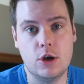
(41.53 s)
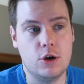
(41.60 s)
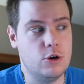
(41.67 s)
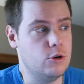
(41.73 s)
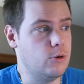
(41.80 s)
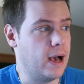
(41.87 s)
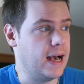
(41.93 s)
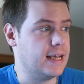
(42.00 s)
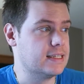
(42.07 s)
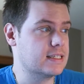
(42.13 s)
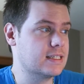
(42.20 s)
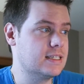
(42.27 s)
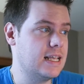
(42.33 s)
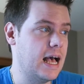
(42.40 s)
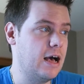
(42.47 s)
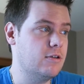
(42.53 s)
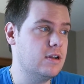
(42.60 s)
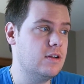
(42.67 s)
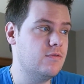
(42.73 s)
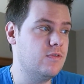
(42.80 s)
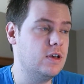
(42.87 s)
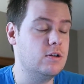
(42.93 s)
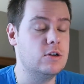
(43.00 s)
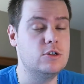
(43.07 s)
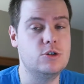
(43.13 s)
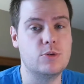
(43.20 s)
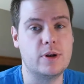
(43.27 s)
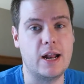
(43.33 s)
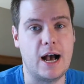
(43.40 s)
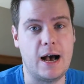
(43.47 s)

who asks, how did it feel to join